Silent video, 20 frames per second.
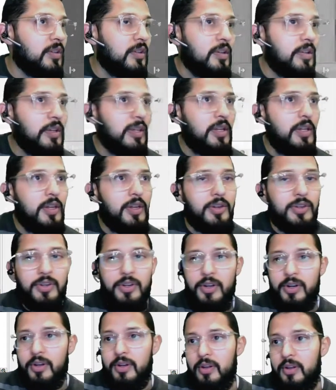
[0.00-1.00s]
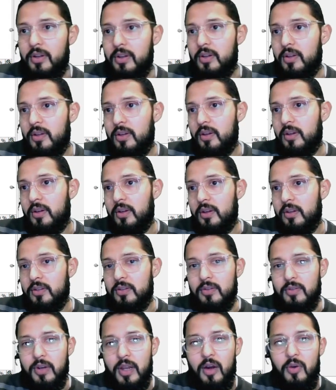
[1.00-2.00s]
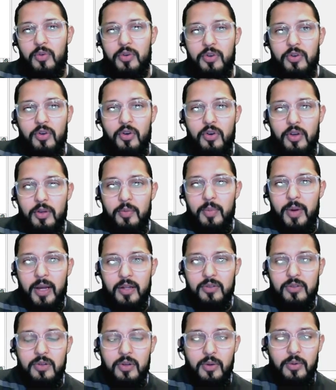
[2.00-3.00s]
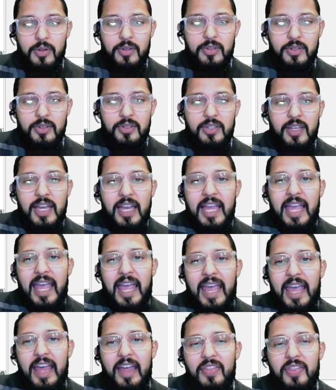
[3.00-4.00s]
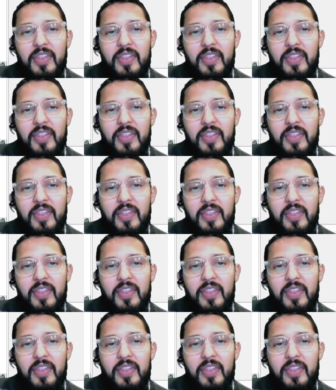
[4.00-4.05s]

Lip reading: here. So now we're going back to codices. And